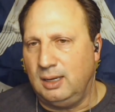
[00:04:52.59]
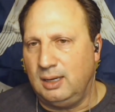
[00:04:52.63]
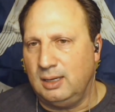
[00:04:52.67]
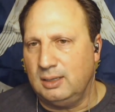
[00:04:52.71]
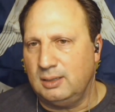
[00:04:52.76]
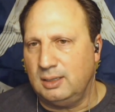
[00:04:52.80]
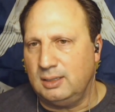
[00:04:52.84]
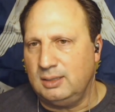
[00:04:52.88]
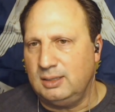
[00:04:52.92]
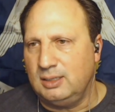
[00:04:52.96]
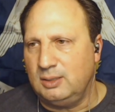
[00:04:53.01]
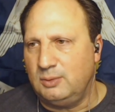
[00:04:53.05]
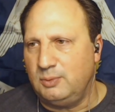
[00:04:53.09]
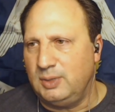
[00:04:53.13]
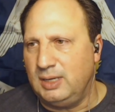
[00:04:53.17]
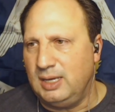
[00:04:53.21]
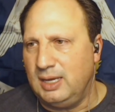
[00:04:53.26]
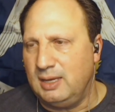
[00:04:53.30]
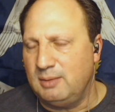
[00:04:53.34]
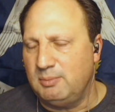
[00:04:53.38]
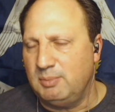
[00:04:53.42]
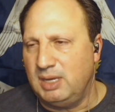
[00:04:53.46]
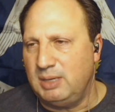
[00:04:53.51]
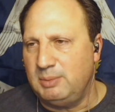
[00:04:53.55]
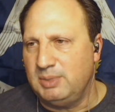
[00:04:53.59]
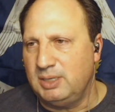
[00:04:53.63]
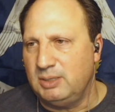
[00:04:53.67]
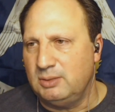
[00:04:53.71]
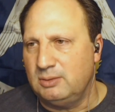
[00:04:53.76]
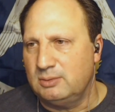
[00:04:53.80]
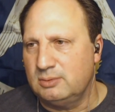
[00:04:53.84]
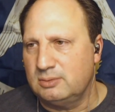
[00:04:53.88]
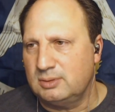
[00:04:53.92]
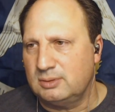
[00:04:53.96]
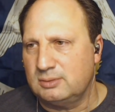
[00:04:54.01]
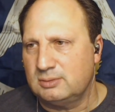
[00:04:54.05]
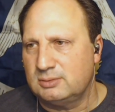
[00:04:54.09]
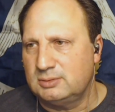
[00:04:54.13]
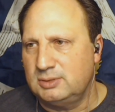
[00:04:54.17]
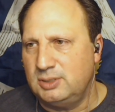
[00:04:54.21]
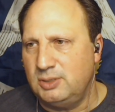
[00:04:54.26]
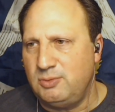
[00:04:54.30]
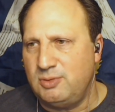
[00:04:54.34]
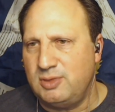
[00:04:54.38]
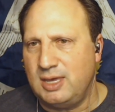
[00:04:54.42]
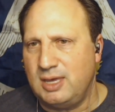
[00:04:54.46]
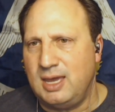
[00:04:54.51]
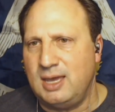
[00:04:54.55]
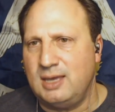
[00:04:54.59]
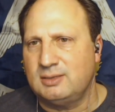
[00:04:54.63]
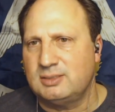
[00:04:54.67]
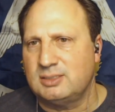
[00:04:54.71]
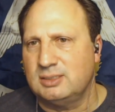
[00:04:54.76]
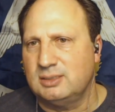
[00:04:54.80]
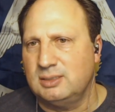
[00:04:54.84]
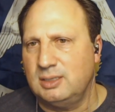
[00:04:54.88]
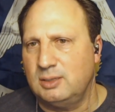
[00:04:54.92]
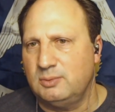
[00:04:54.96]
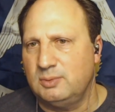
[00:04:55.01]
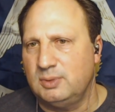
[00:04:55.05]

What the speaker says: And I think we had maybe 2000